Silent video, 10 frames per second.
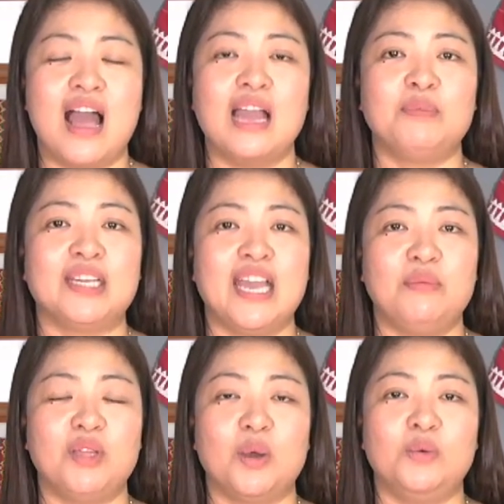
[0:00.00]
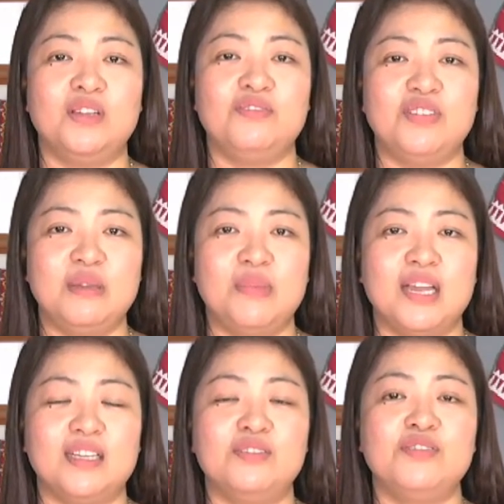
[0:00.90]
I became the only
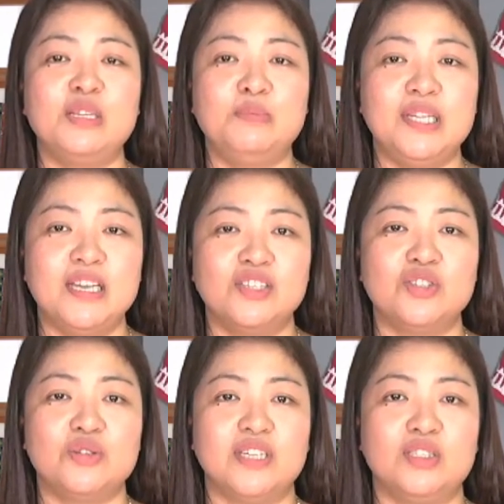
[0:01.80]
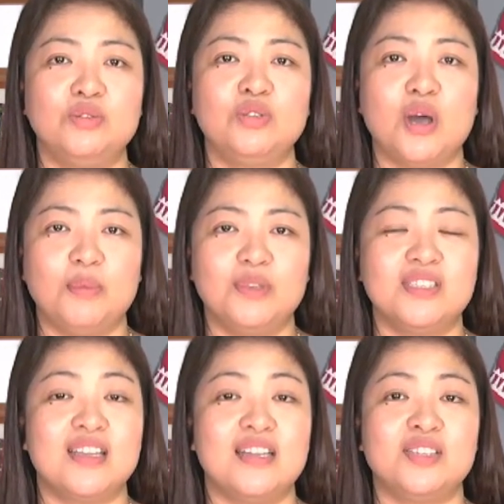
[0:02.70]
female in Philippine history to top the
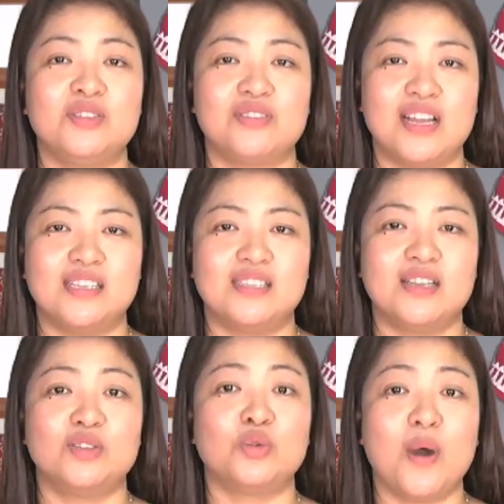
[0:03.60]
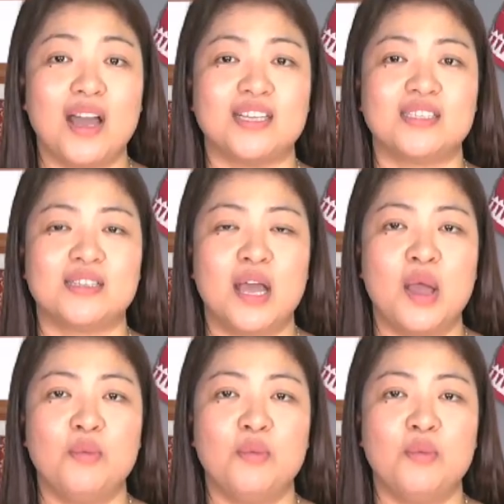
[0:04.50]
Senate race twice,